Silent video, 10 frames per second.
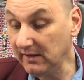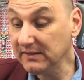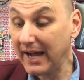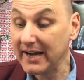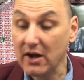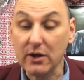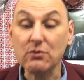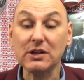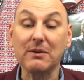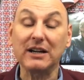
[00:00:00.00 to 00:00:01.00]
and I
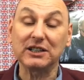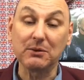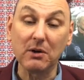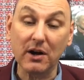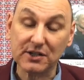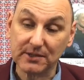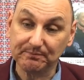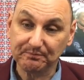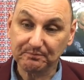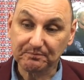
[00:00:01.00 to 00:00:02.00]
also actually worked.
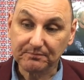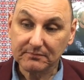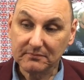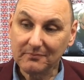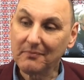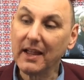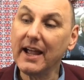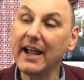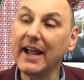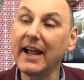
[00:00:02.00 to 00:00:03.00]

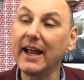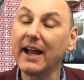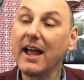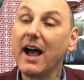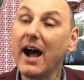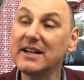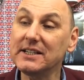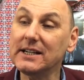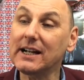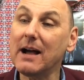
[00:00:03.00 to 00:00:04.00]
Uh, I
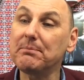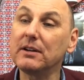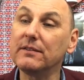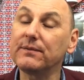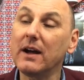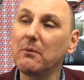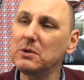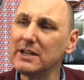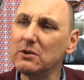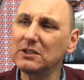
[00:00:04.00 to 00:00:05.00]
did a couple of.
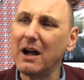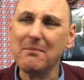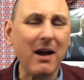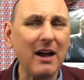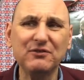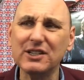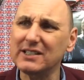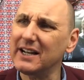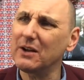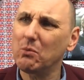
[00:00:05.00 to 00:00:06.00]
Was it? I might have just
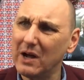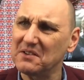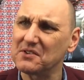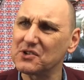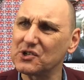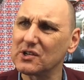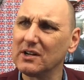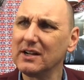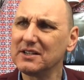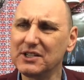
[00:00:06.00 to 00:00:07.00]
done it once.
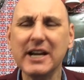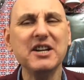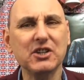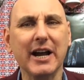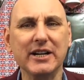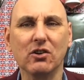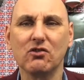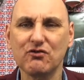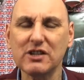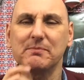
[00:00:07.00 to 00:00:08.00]
DJ'd on
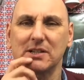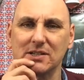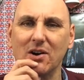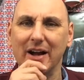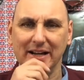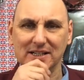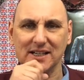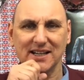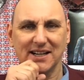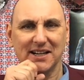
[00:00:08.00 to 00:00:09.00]
Christmas night.
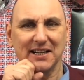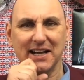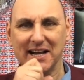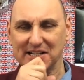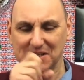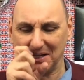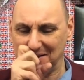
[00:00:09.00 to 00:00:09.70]
Yes.